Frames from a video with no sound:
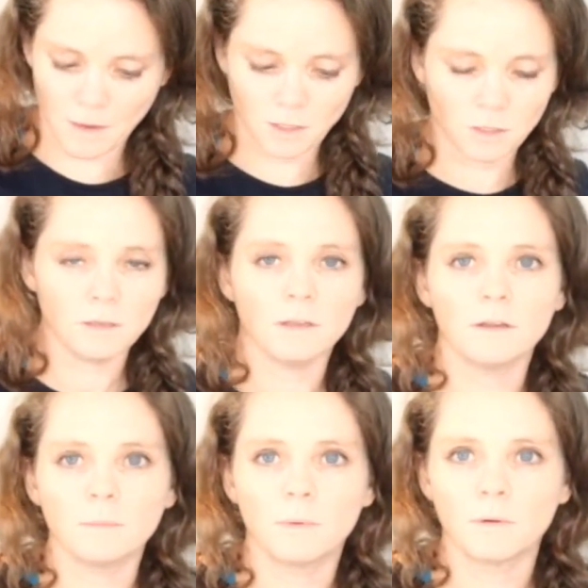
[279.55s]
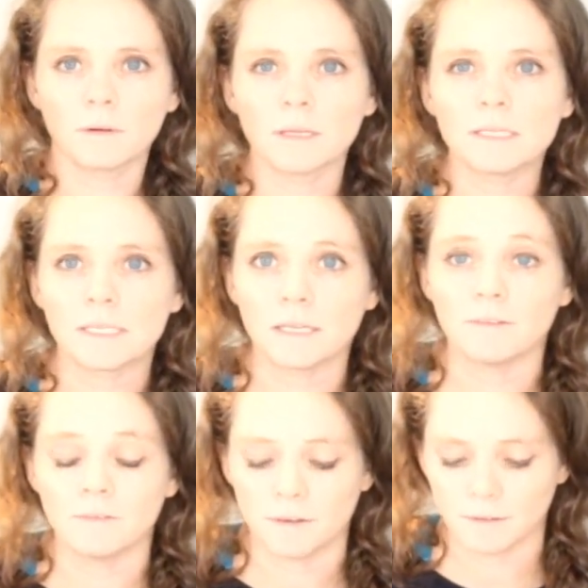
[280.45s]
Make sure that you pour this in
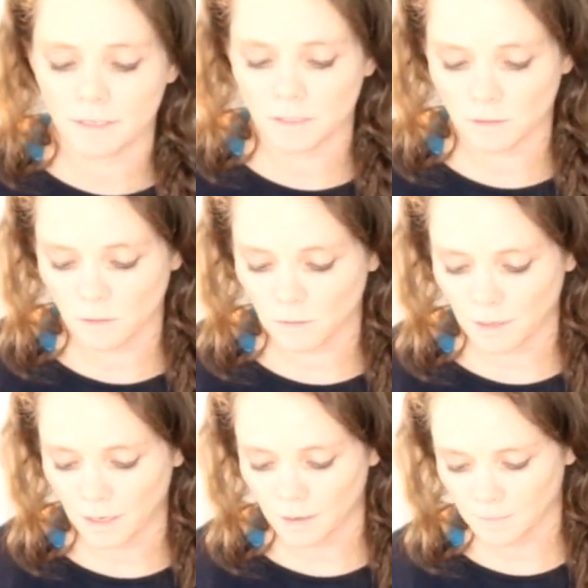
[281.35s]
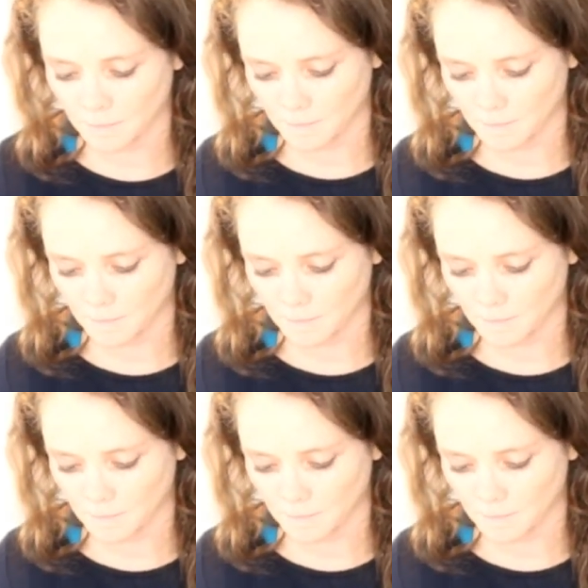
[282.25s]
very slowly.